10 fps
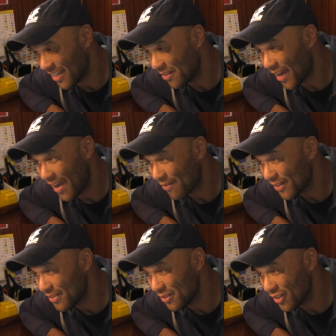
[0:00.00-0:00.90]

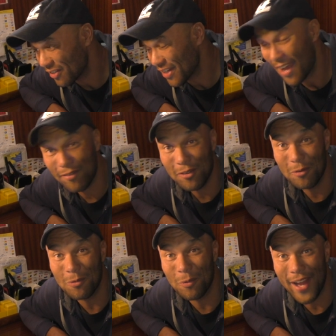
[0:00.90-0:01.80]
you just have
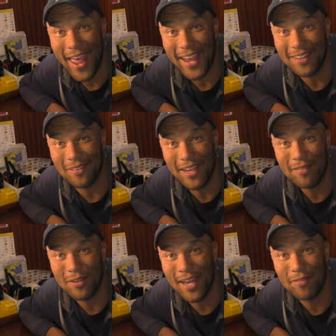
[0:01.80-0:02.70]
to react. You
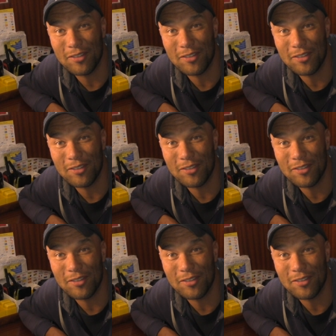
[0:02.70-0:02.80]
have to have a